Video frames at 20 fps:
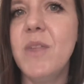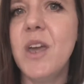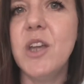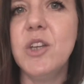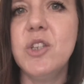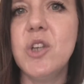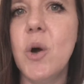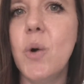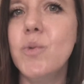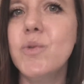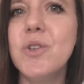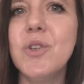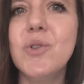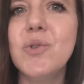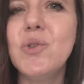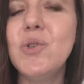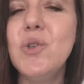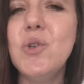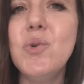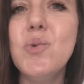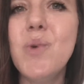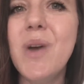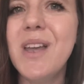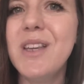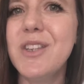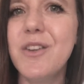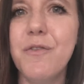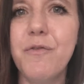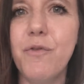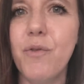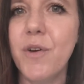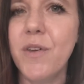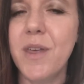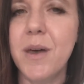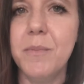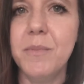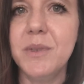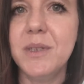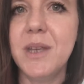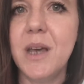They don't do it for
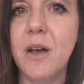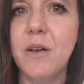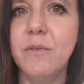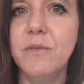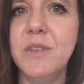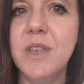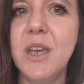themselves.